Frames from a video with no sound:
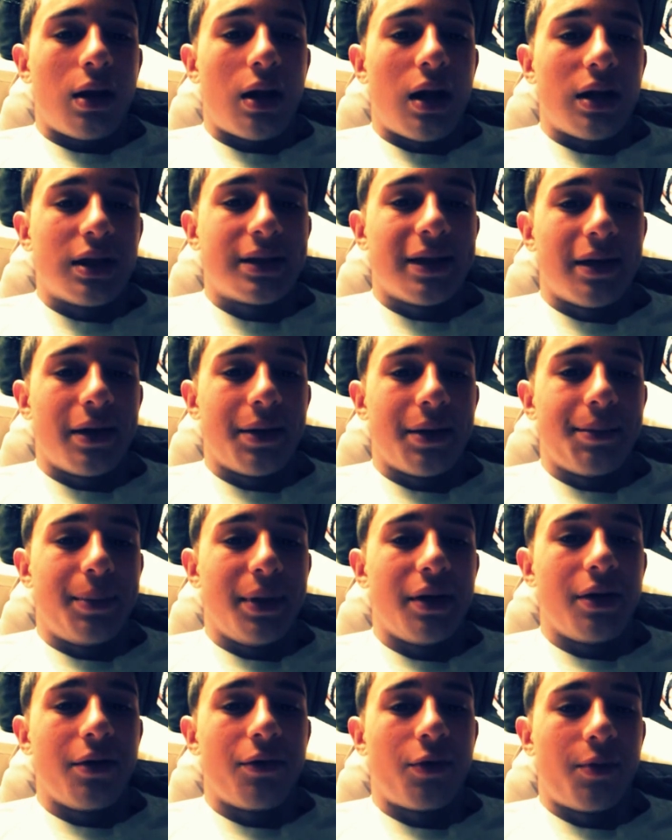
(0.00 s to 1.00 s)
and then I
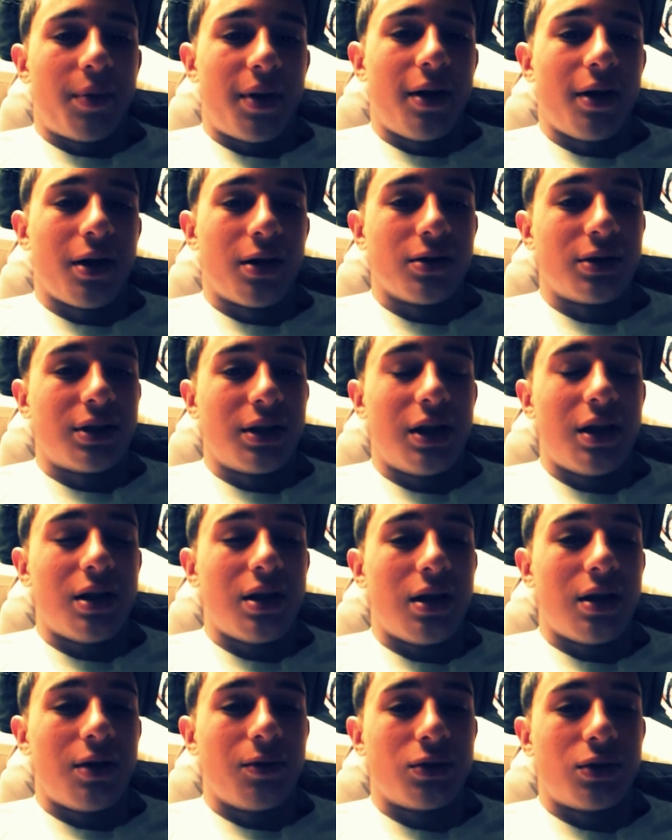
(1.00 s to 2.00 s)
started bleeding from my knuckles, and then uh,